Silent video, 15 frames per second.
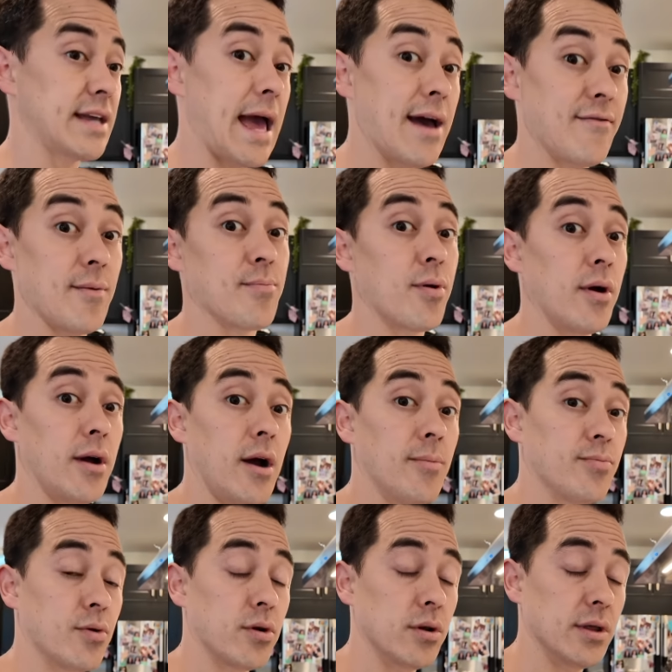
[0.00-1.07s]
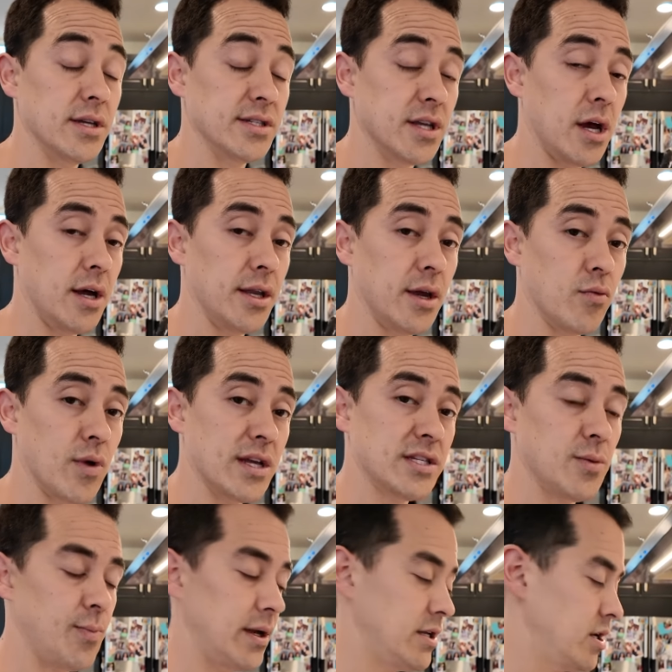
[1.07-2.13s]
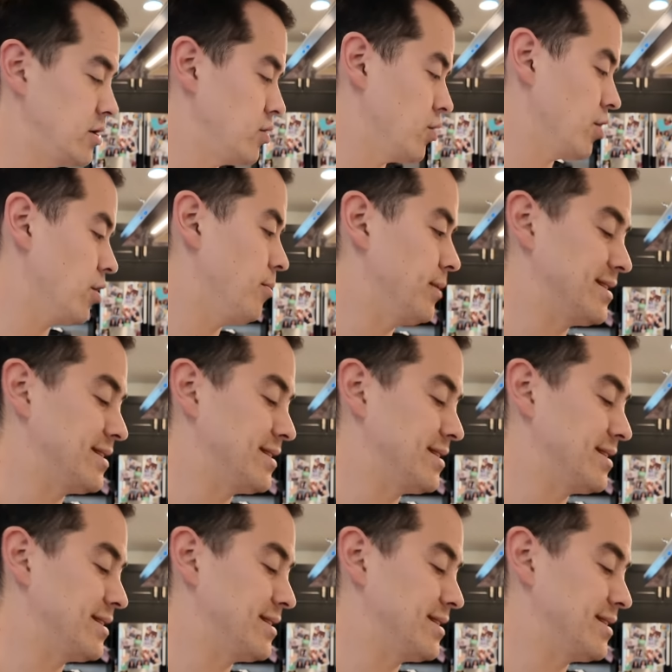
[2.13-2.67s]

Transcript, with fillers: I have a proper lasagna recipe tutorial,